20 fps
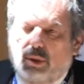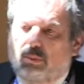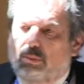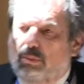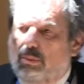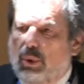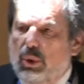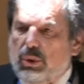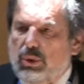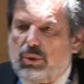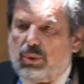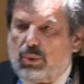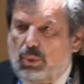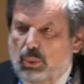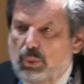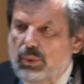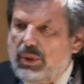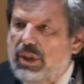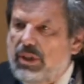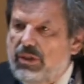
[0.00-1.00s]
What
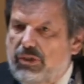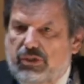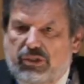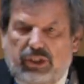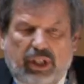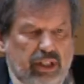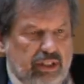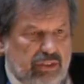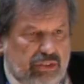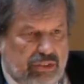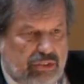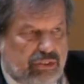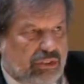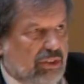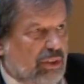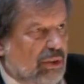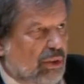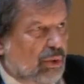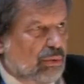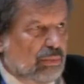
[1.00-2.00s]
do they
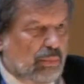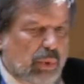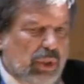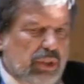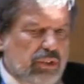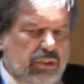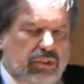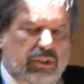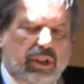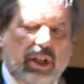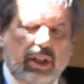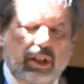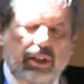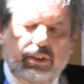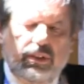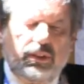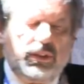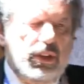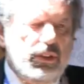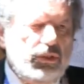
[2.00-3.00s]
sense? On one
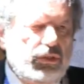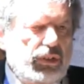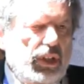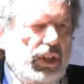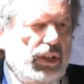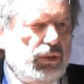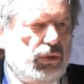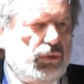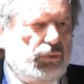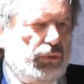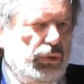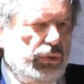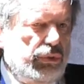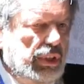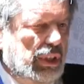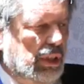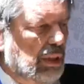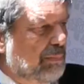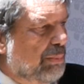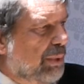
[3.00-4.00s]
side, they sense
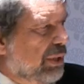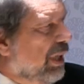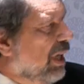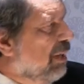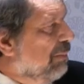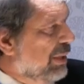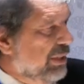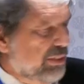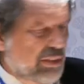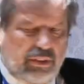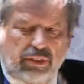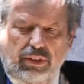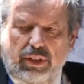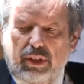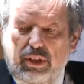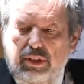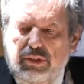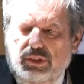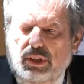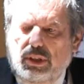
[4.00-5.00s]
physical parameters.
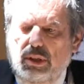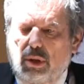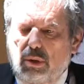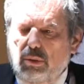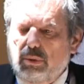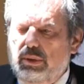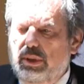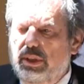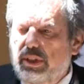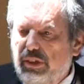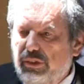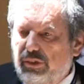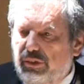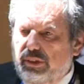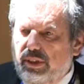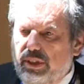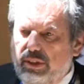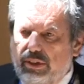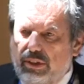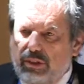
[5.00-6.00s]
There is a long
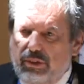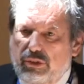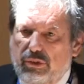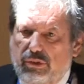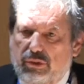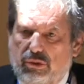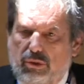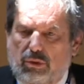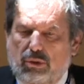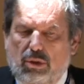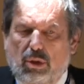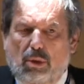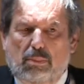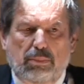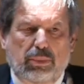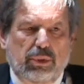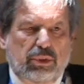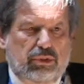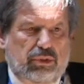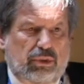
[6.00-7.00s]
list, and this is
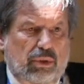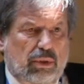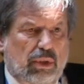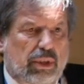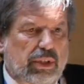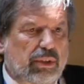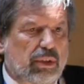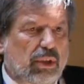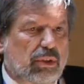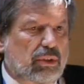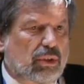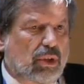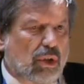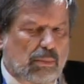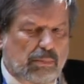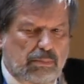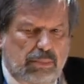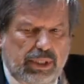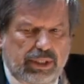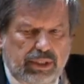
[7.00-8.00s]
certainly not
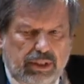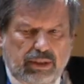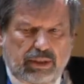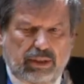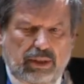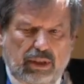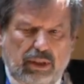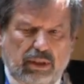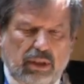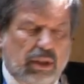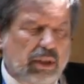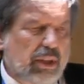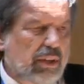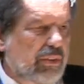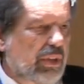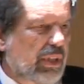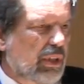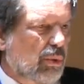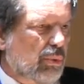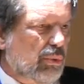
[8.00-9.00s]
complete. Yeah?
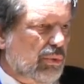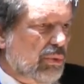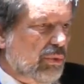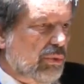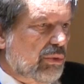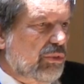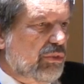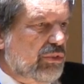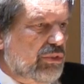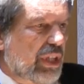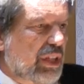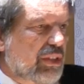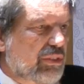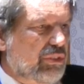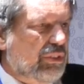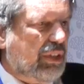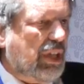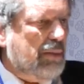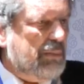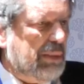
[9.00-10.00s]
They also
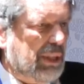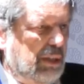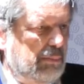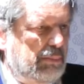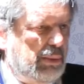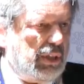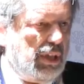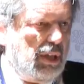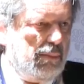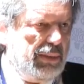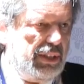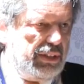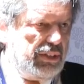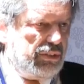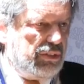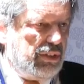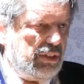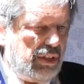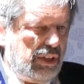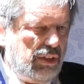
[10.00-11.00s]
sense chemical
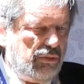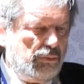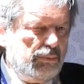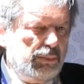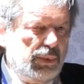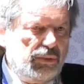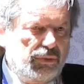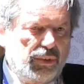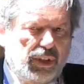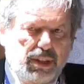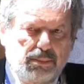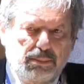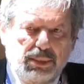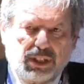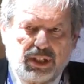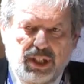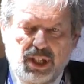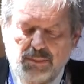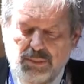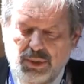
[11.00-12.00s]
parameters, and even if I'm a
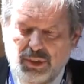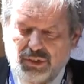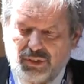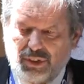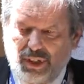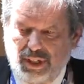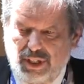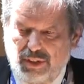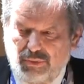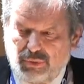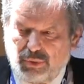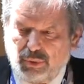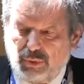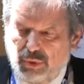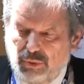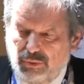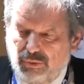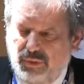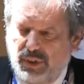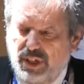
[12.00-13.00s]
chemist, I have to
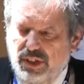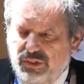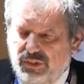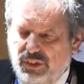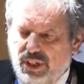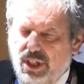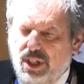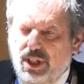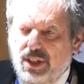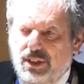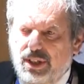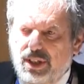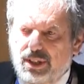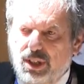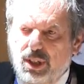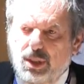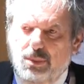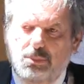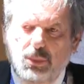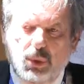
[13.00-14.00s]
confess
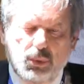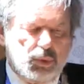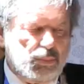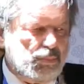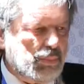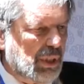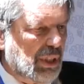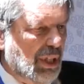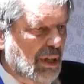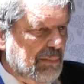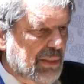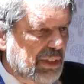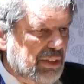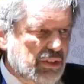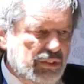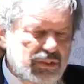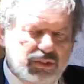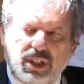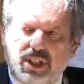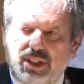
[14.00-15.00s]
that most
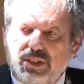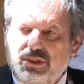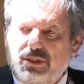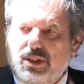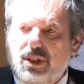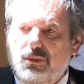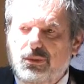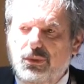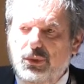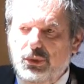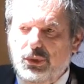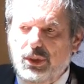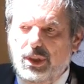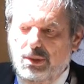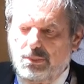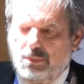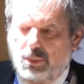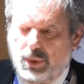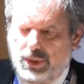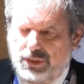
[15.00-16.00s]
parameters sensed are
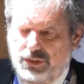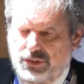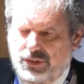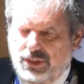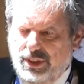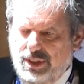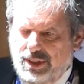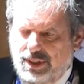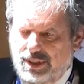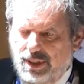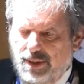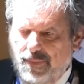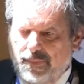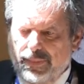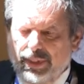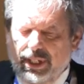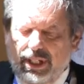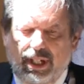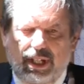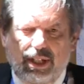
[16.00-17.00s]
physical ones. Yeah?
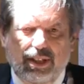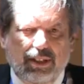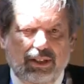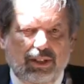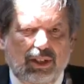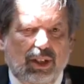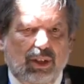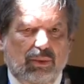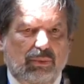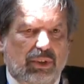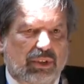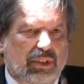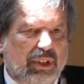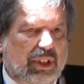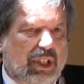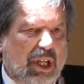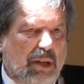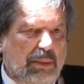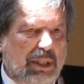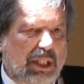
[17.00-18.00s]
And with the
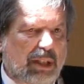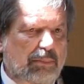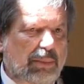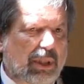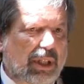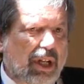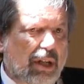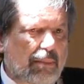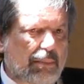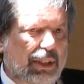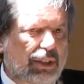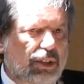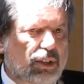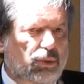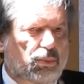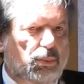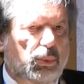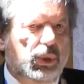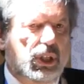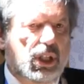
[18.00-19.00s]
chemical
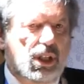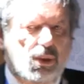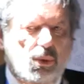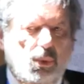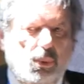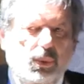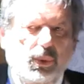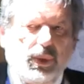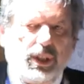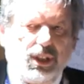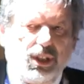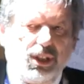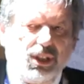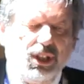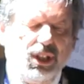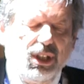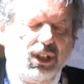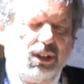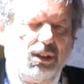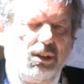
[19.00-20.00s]
parameters, we are
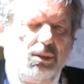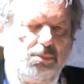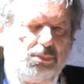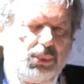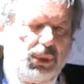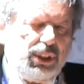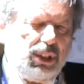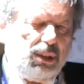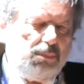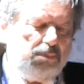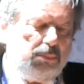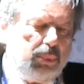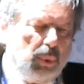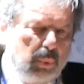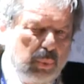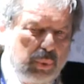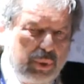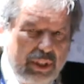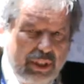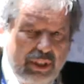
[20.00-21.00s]
already pretty
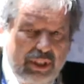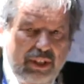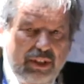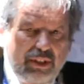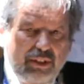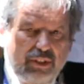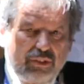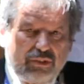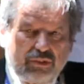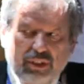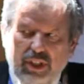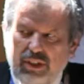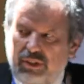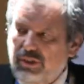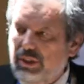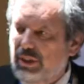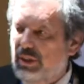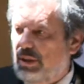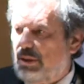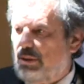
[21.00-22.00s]
poor in the
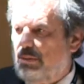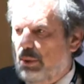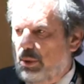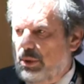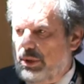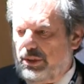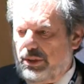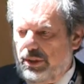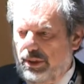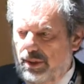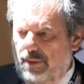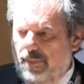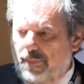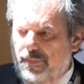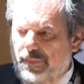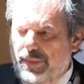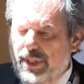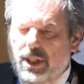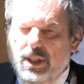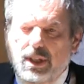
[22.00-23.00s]
sensing quality.
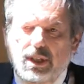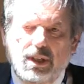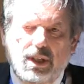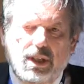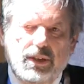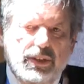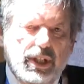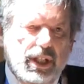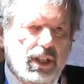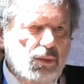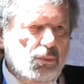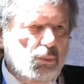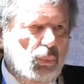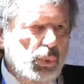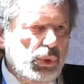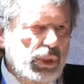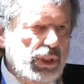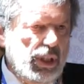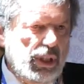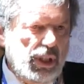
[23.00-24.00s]
And then
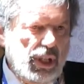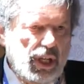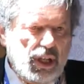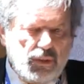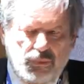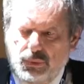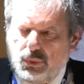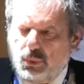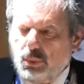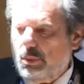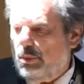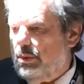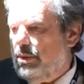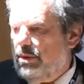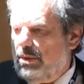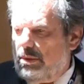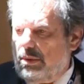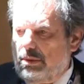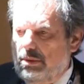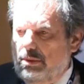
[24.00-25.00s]
we have to
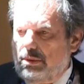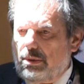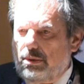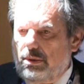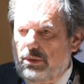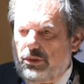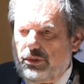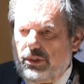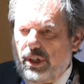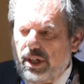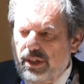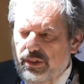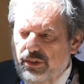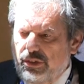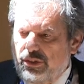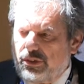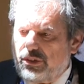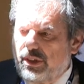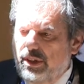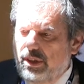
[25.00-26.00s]

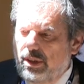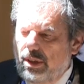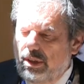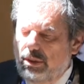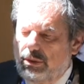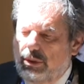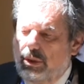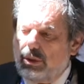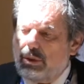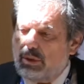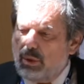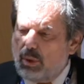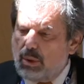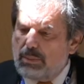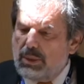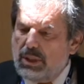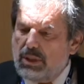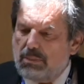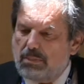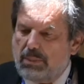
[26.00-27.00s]
sense and
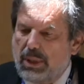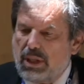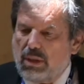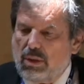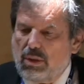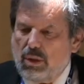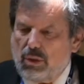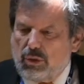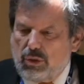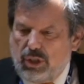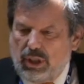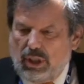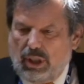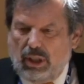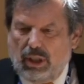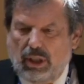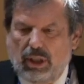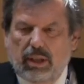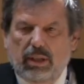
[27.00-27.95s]
determine biological